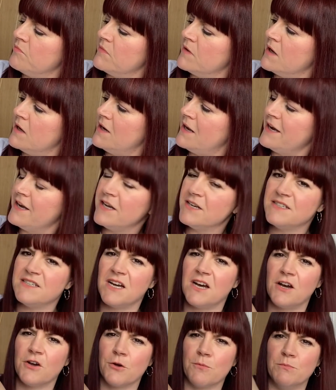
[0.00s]
like a
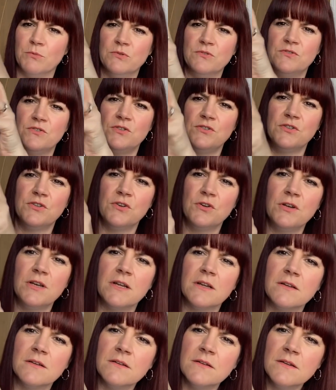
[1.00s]
dark mustard
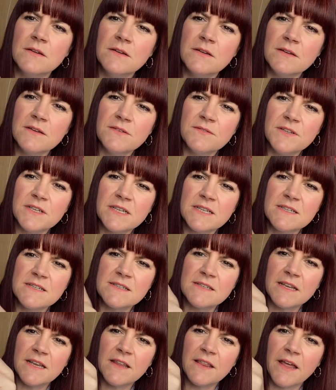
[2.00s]
colour, if you can
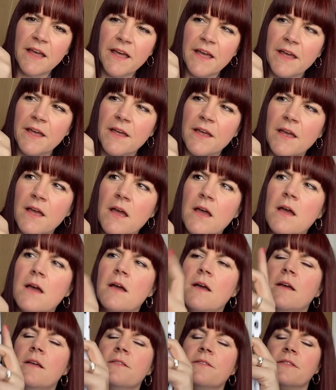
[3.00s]
see there.
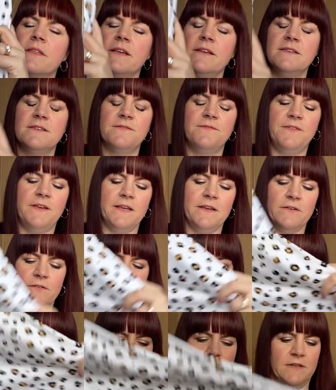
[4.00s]
This
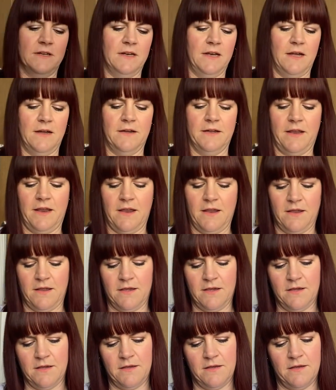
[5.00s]
feels
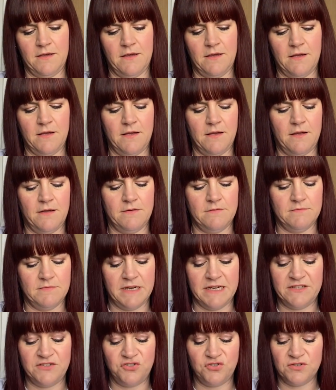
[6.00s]
like
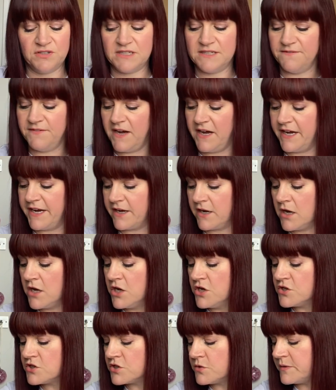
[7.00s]
it's just divine.
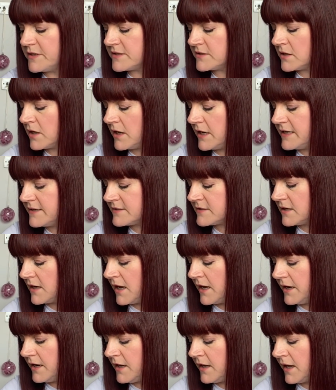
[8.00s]
So it's
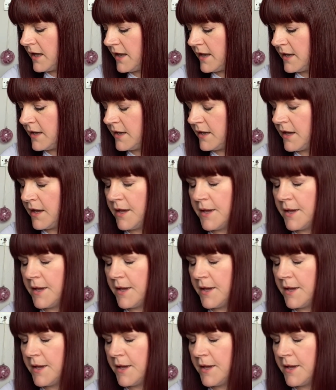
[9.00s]
like a